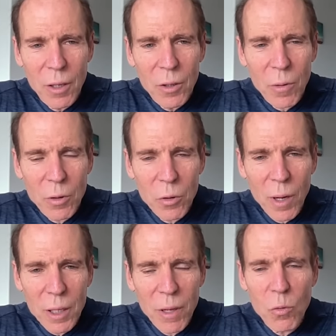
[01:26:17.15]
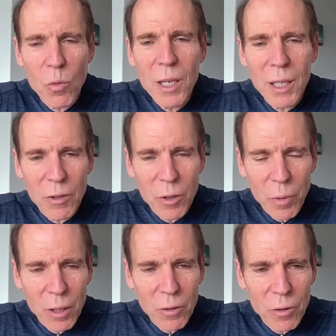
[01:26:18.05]
So I do recommend reading is the
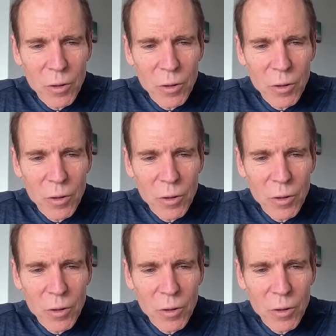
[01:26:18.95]
place to